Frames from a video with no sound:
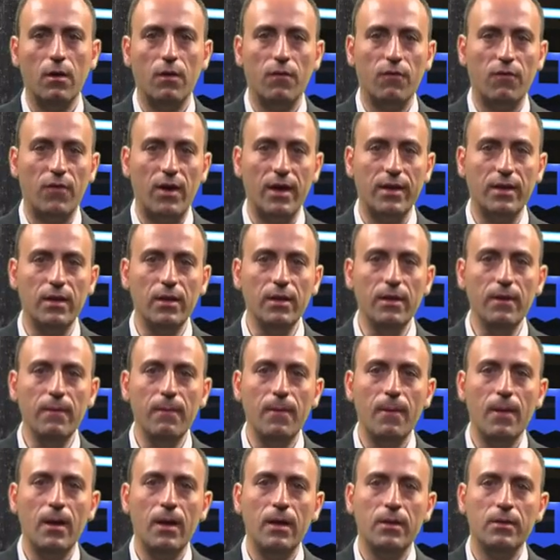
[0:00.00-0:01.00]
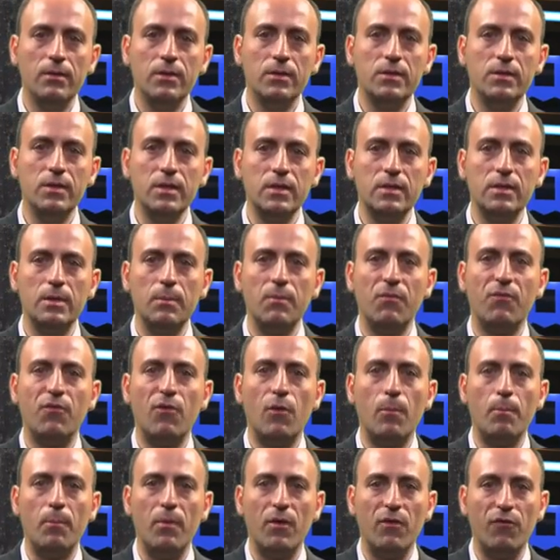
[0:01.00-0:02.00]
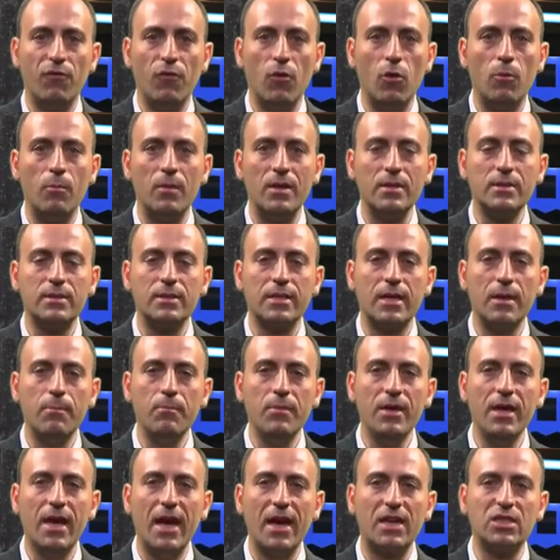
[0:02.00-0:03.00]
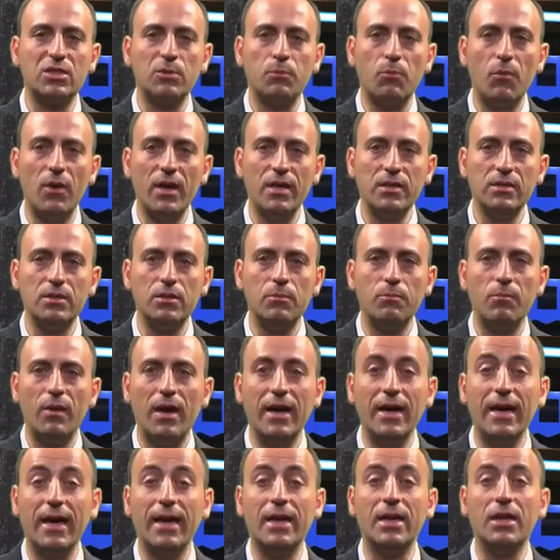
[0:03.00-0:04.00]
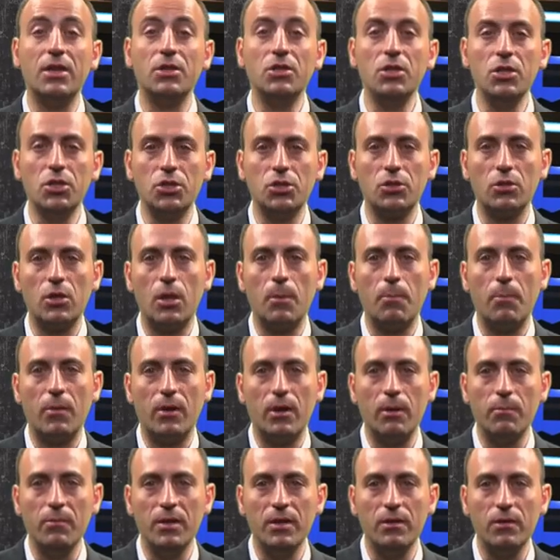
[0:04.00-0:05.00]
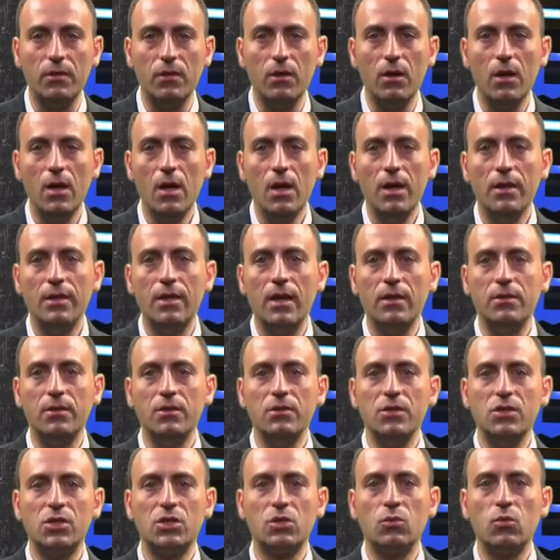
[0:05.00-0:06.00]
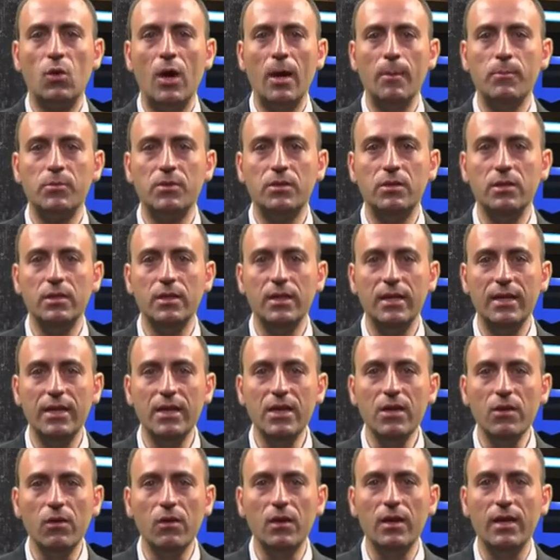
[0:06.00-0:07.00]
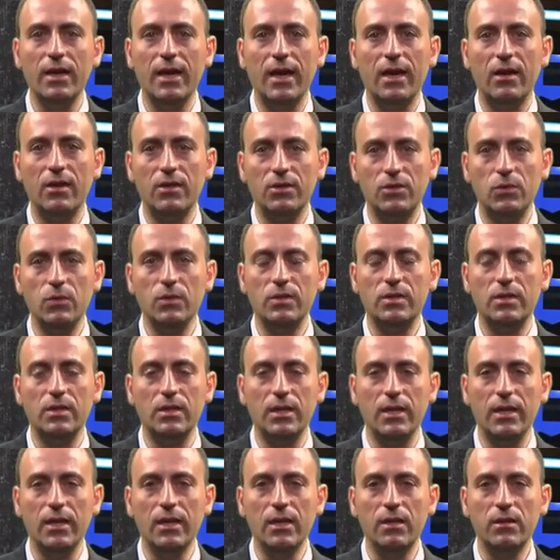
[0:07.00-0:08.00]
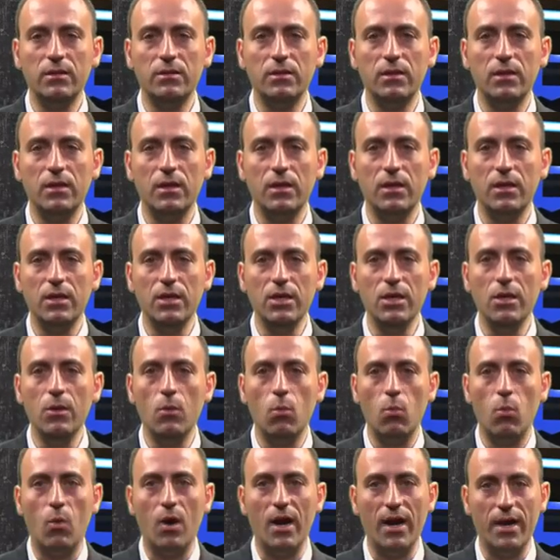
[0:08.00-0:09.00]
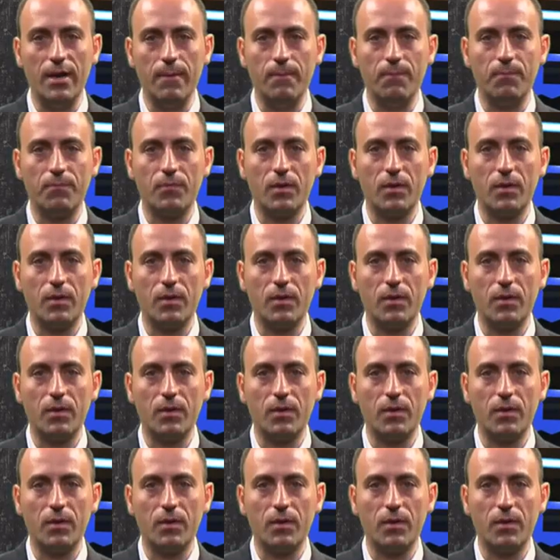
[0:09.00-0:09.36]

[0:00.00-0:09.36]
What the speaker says: Finally, the system performance can be expressed by an additional parameter that describes the yearly electricity yield, EY.